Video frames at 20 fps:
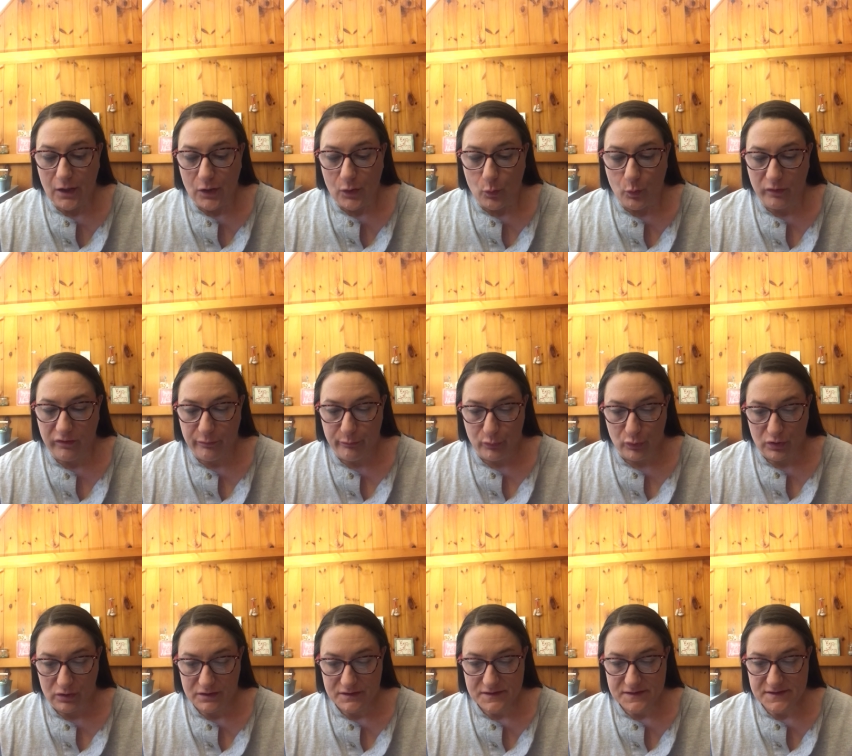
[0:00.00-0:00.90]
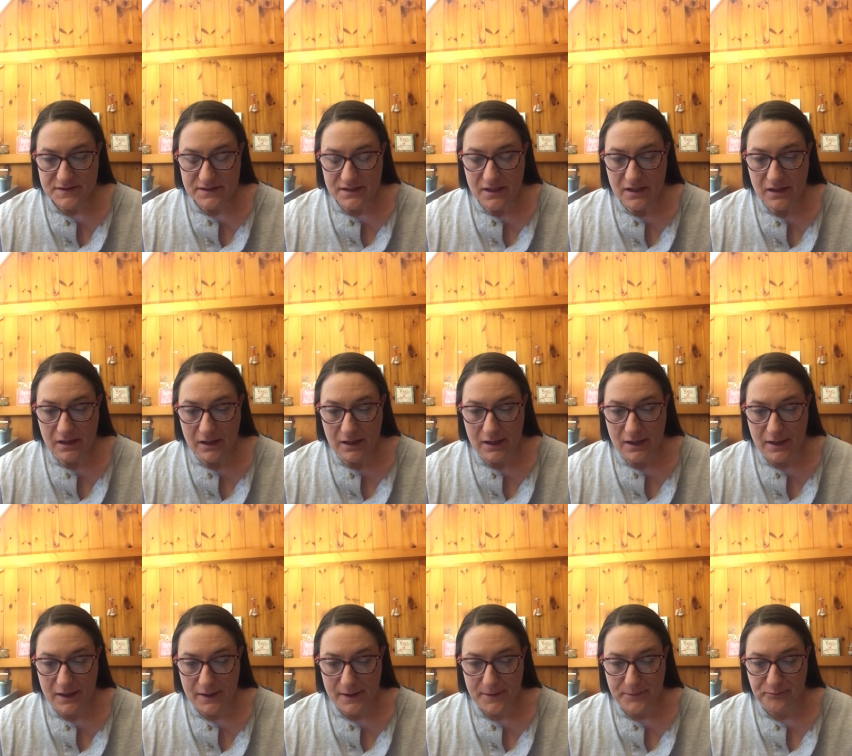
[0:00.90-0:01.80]
with books.
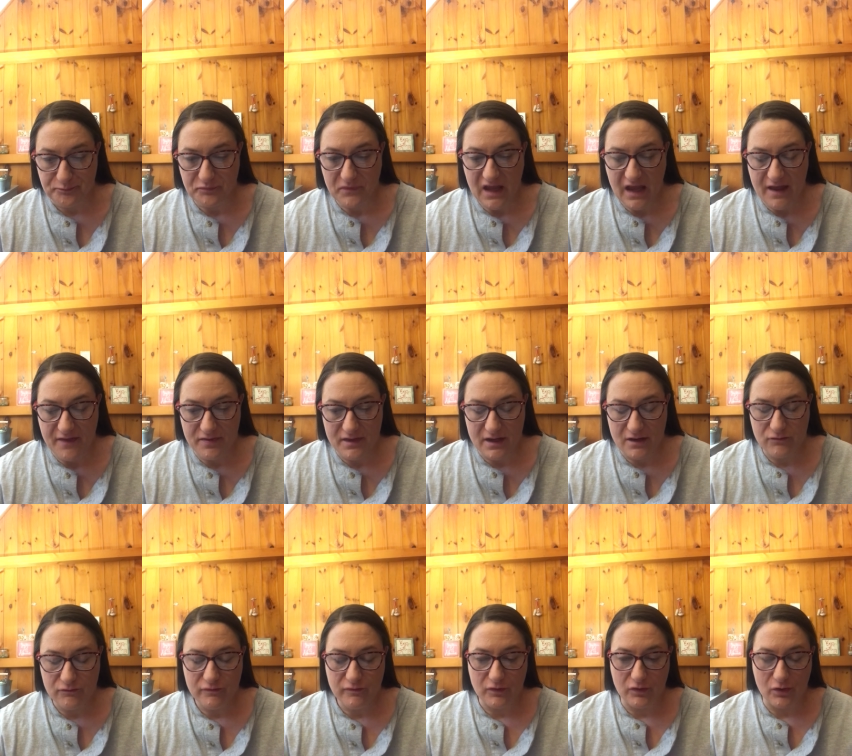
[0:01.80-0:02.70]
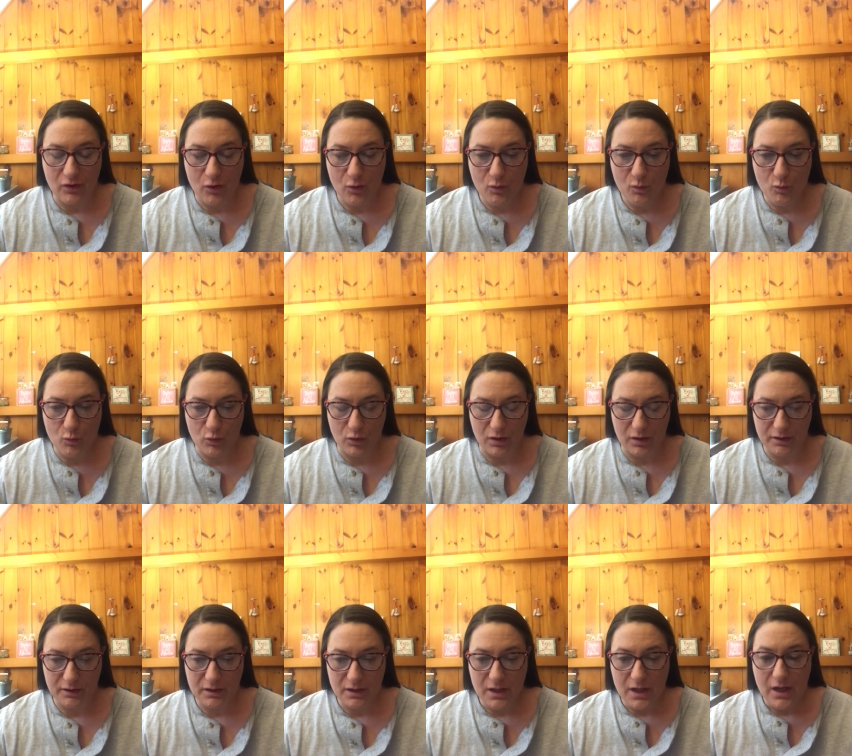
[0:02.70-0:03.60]
And then for the
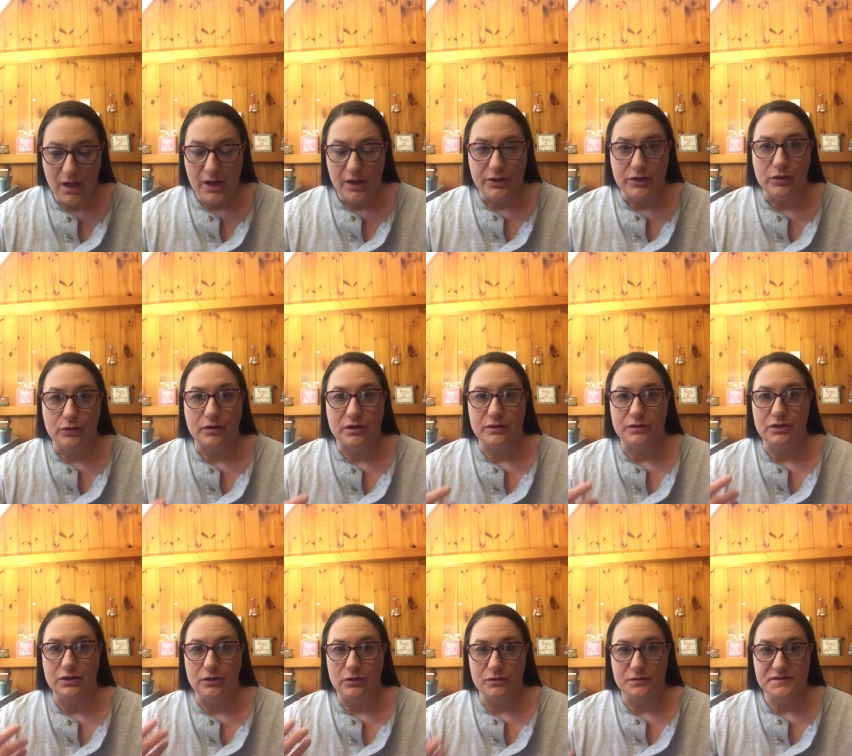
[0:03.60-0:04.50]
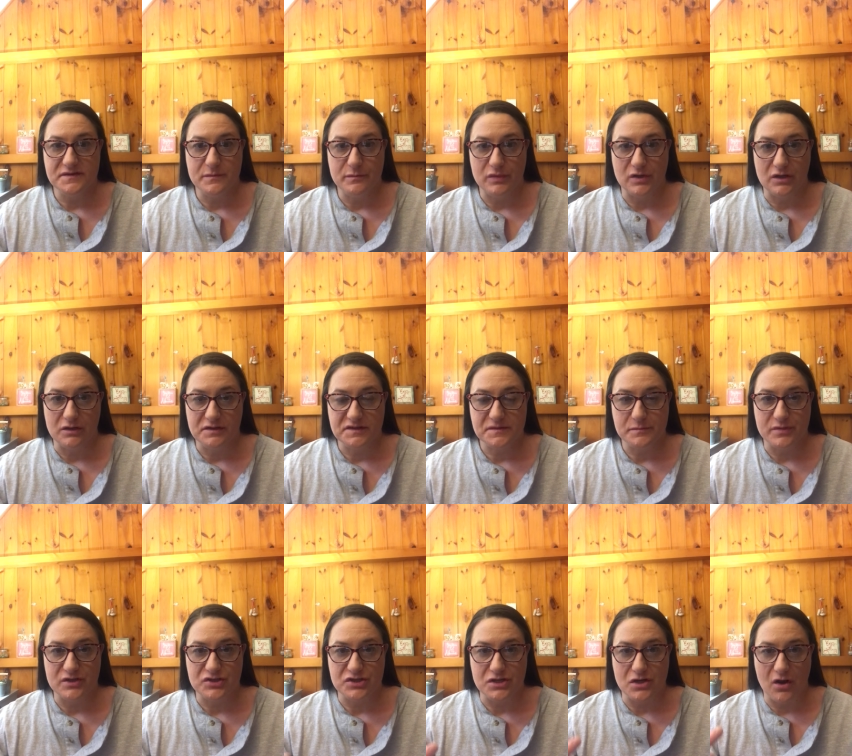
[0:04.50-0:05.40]
homework, you can use books,
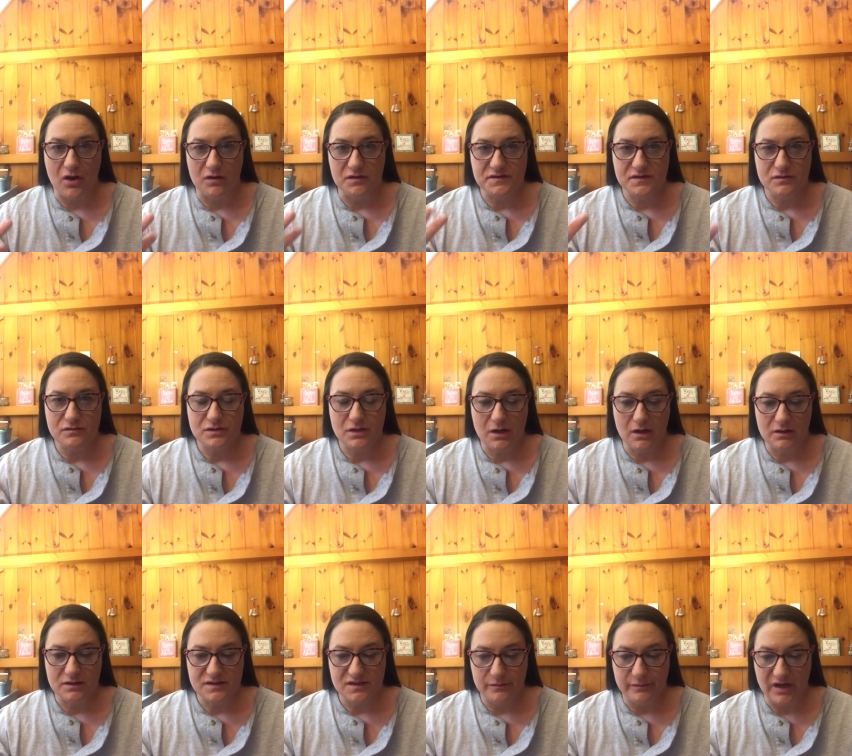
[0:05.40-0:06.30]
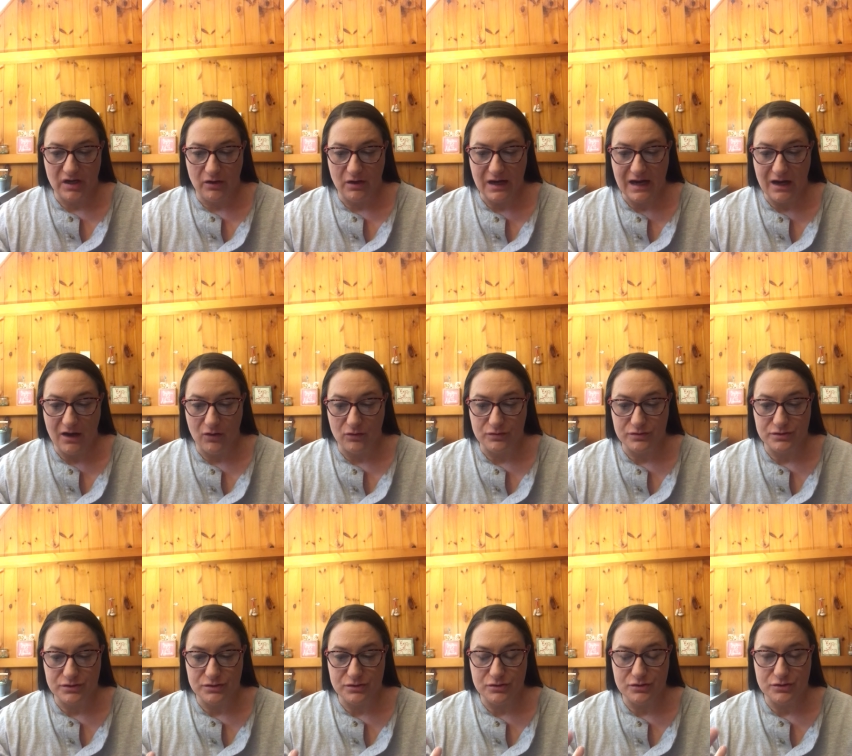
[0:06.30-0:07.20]
but she also talks about how
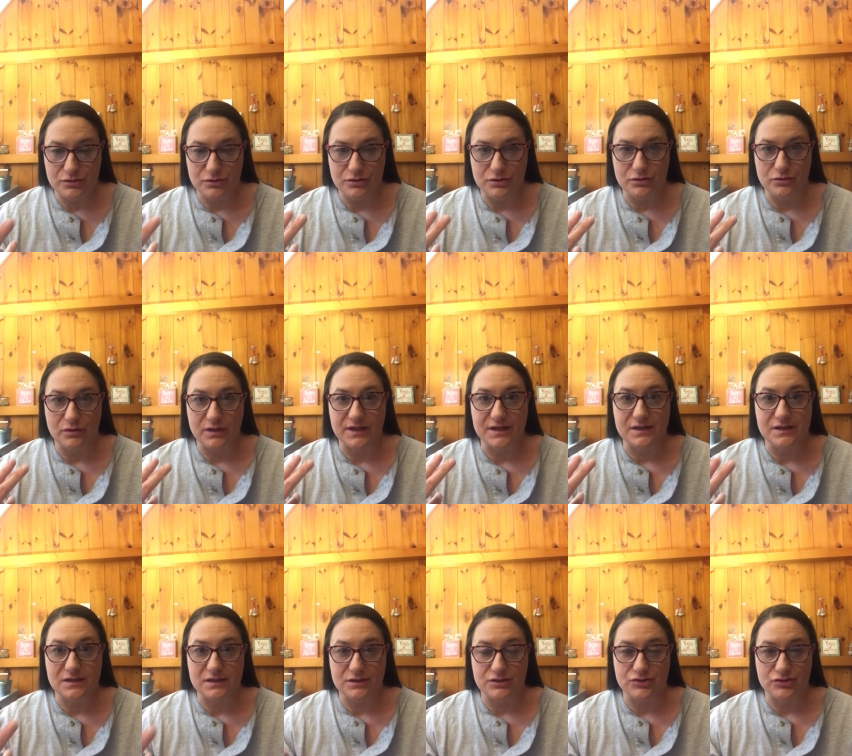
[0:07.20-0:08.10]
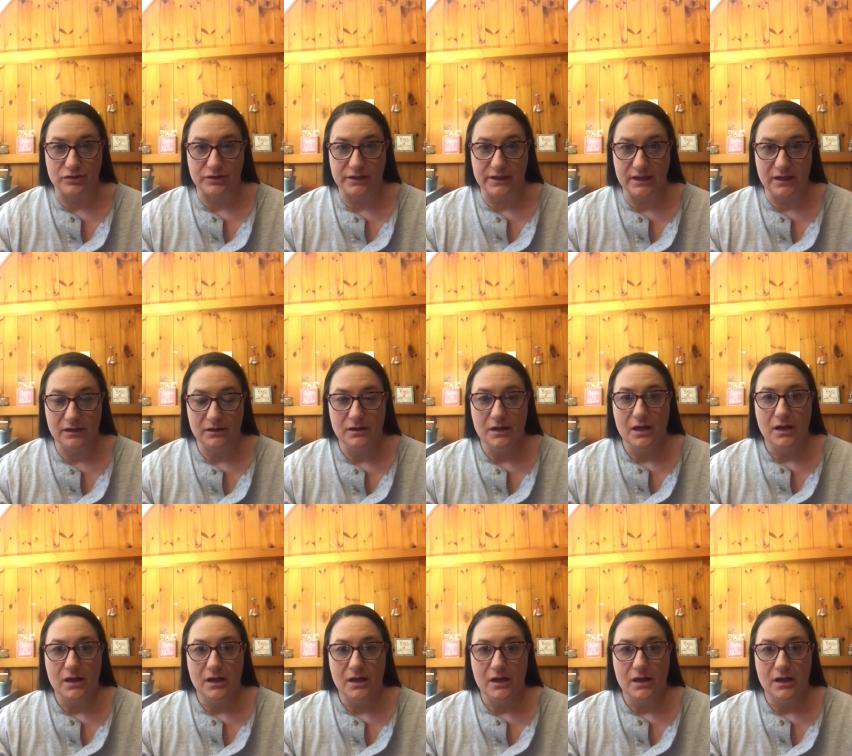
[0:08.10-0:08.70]
to do it digitally.